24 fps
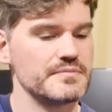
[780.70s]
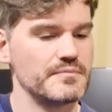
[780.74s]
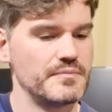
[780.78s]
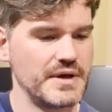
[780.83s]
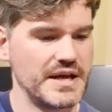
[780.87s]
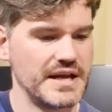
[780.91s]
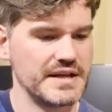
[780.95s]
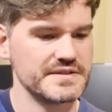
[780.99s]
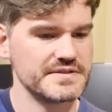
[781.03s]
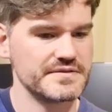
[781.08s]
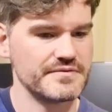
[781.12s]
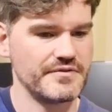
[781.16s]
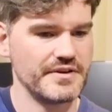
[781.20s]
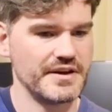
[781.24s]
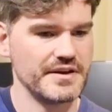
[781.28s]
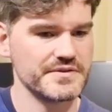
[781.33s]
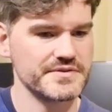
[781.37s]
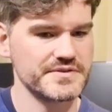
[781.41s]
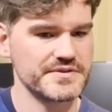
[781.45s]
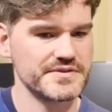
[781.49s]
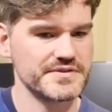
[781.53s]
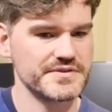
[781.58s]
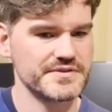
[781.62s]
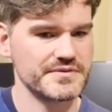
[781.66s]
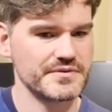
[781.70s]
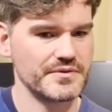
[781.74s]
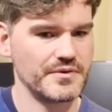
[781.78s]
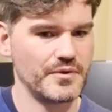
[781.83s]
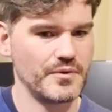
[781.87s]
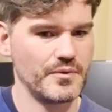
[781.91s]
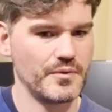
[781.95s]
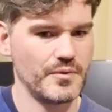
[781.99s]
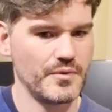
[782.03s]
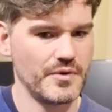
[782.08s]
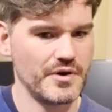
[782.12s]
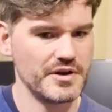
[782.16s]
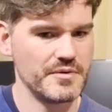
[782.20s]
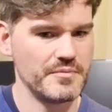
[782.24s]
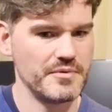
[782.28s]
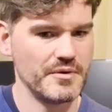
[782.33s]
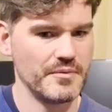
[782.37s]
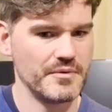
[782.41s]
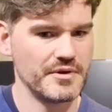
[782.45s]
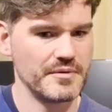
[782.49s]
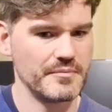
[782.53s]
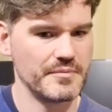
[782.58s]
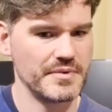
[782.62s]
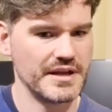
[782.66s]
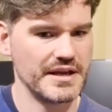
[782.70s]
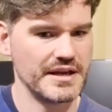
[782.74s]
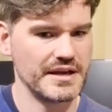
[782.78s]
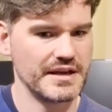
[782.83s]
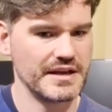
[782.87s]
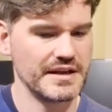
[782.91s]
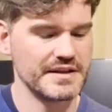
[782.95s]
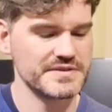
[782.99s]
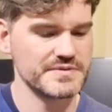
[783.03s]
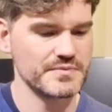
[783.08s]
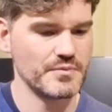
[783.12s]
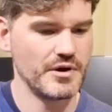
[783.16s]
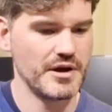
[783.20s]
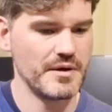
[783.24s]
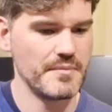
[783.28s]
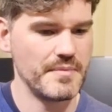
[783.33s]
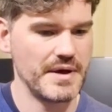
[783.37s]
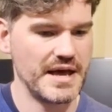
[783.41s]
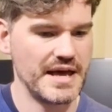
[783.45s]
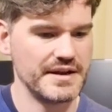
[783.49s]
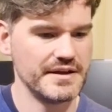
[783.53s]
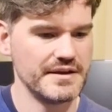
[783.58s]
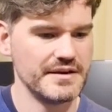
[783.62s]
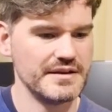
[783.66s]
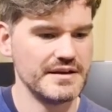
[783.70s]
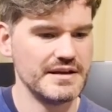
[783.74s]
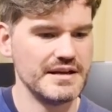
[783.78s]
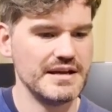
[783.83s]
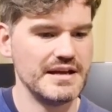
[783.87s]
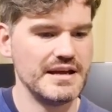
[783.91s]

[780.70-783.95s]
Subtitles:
Panzerfausts quite a bit when I'm playing against White Banner,